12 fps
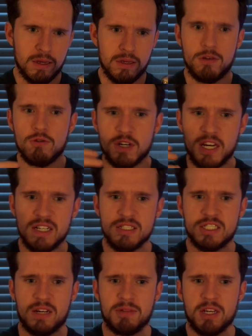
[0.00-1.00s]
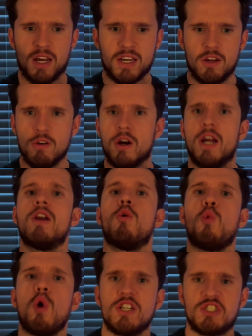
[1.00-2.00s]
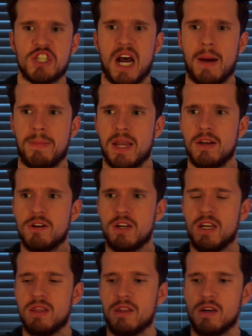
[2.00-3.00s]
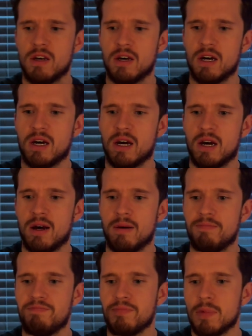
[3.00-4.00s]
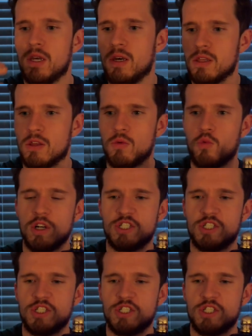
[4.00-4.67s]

you're getting something like you're in a wood shop and you're getting the wood